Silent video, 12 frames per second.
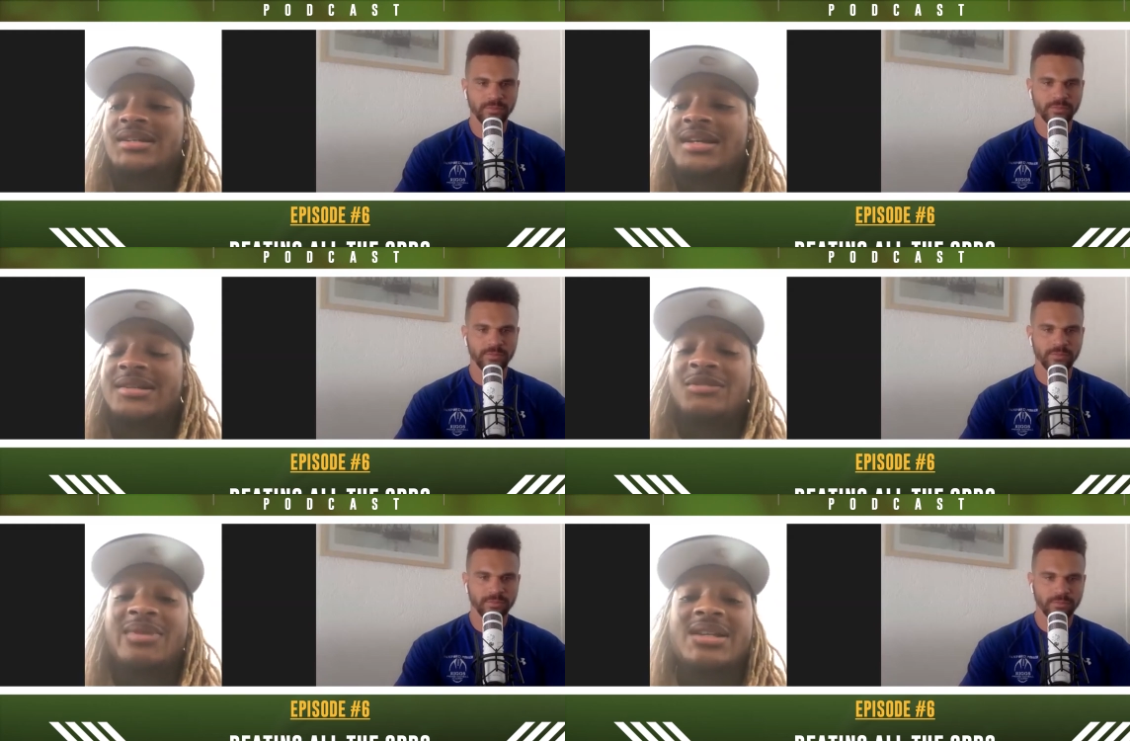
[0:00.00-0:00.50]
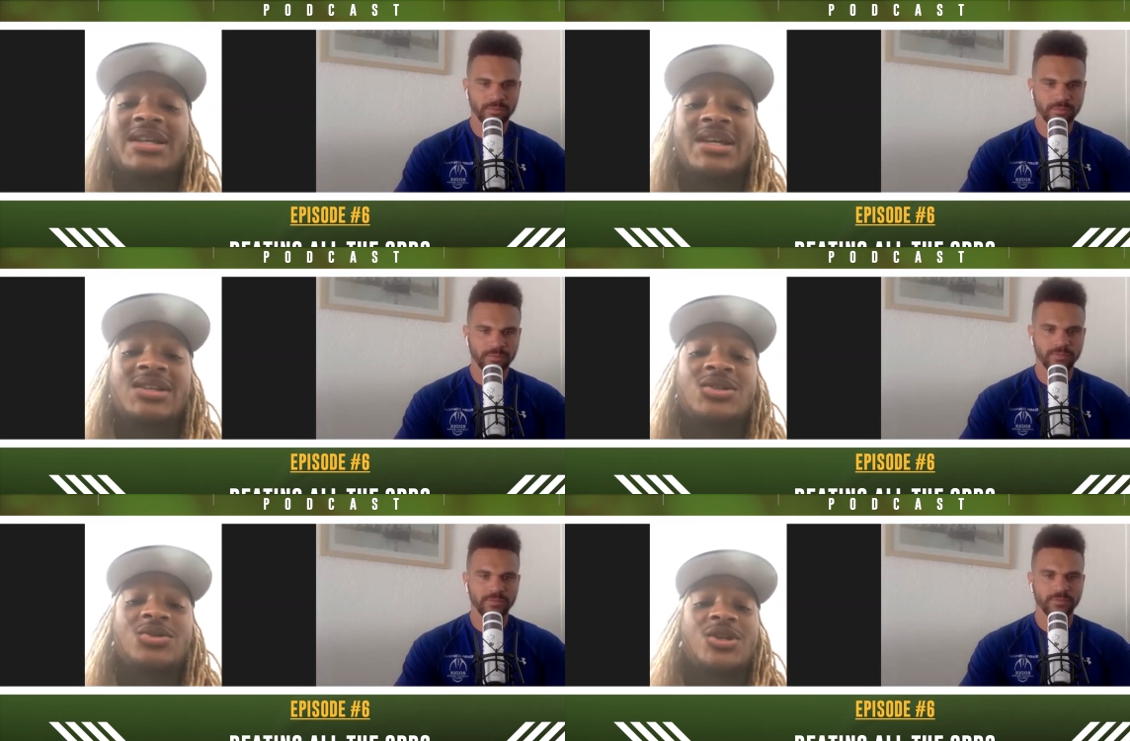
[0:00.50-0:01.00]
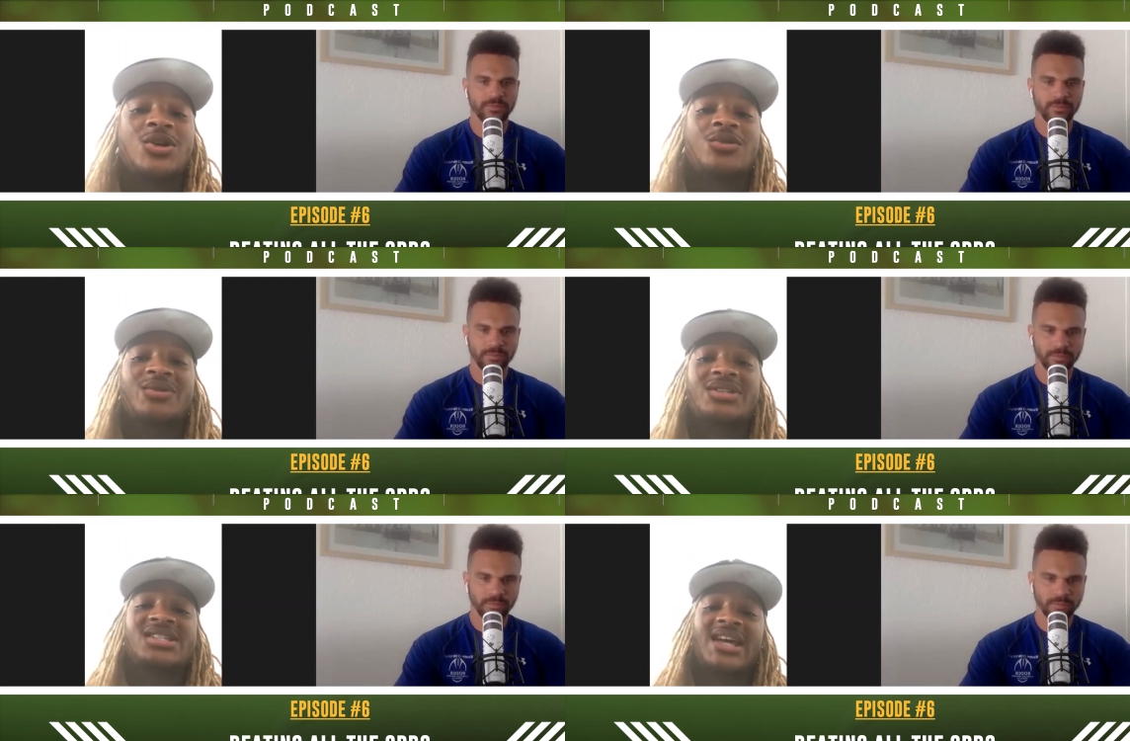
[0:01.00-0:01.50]
Speaker 1: That's a big thing too, you know,
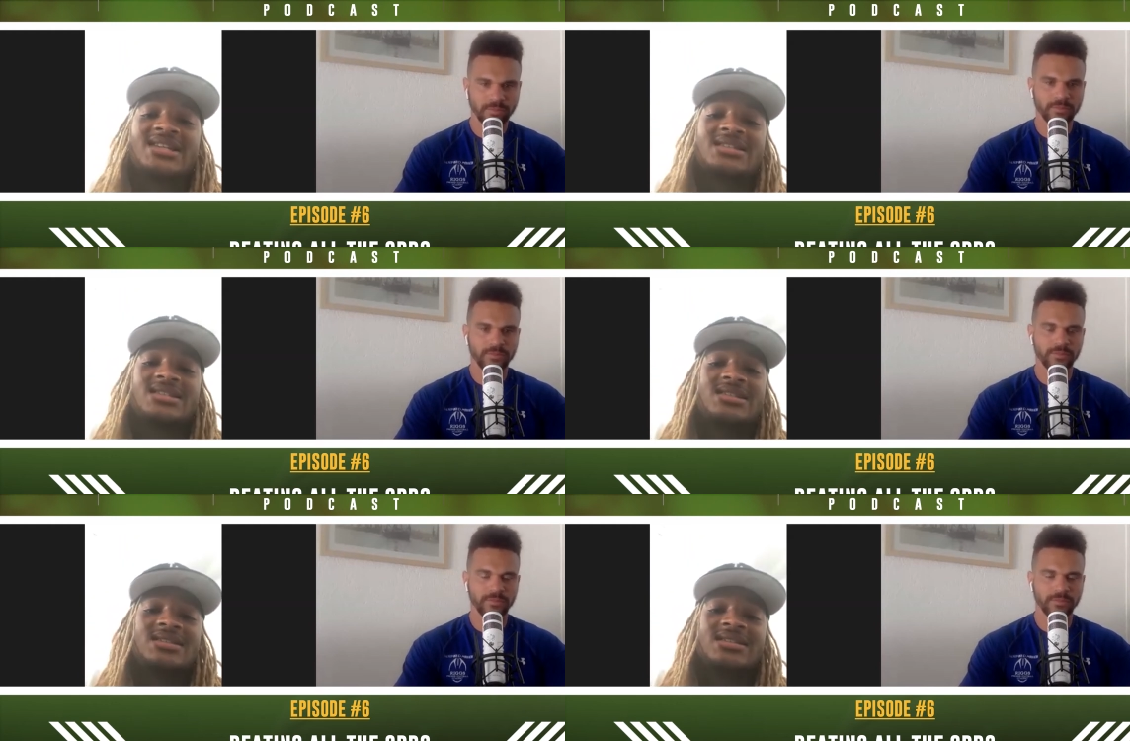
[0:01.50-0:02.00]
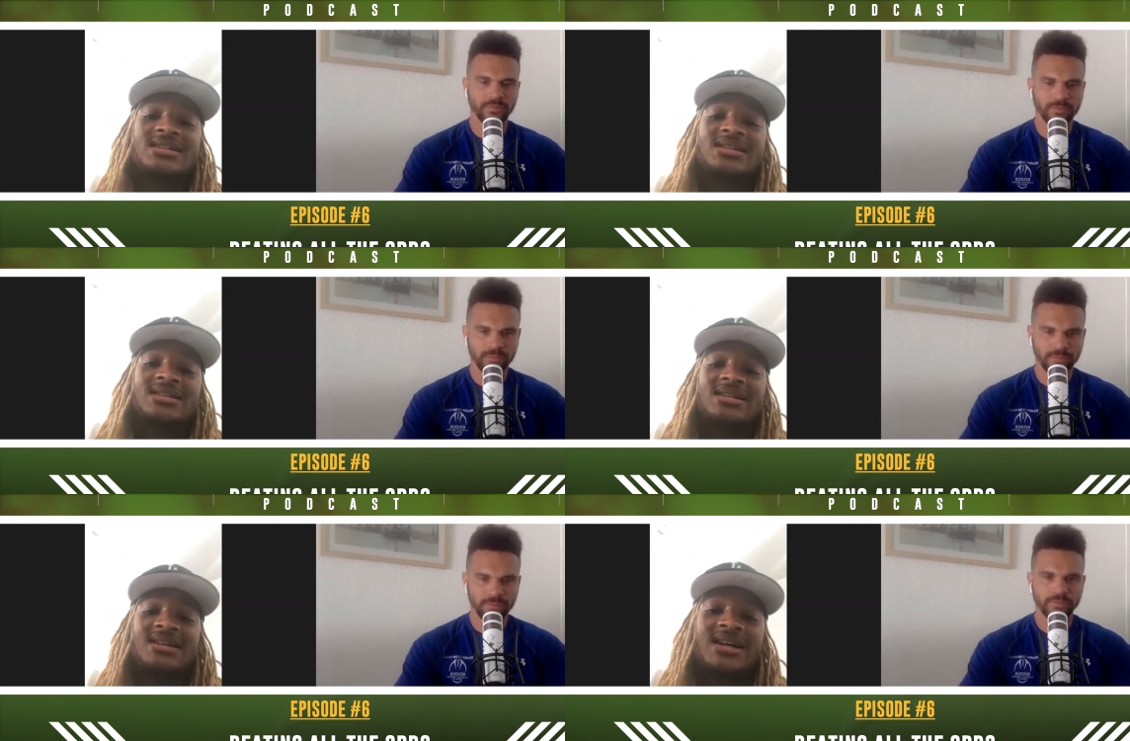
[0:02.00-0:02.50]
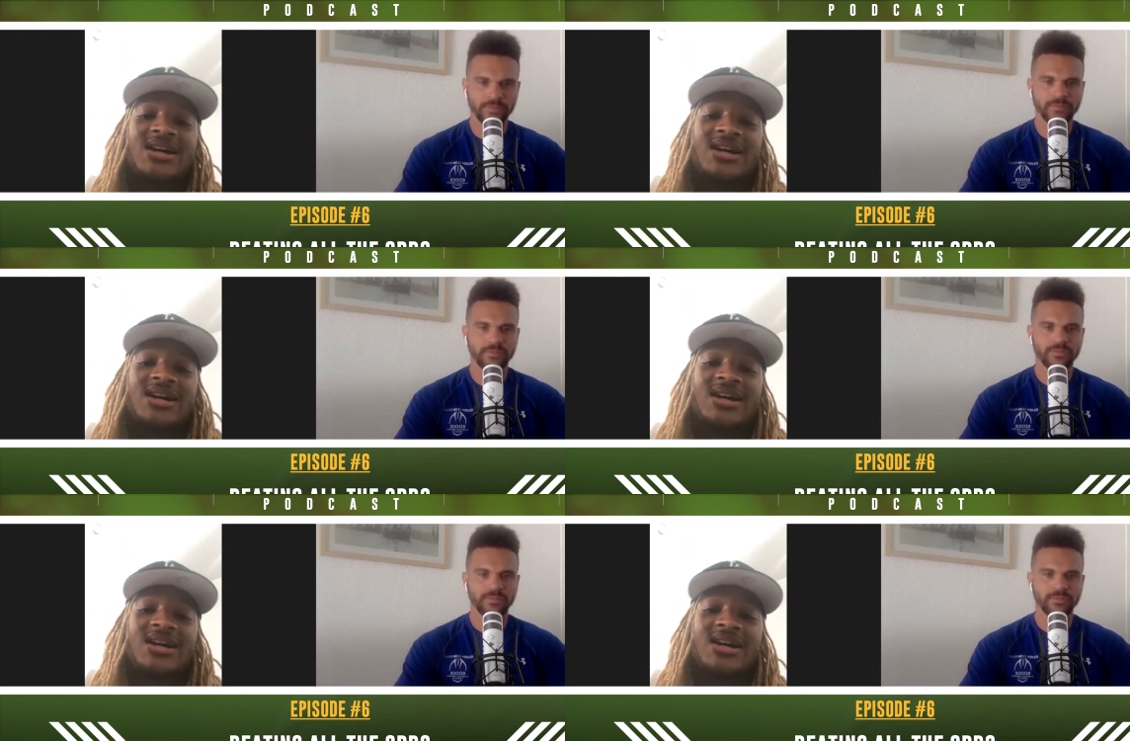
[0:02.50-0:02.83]
for checks and and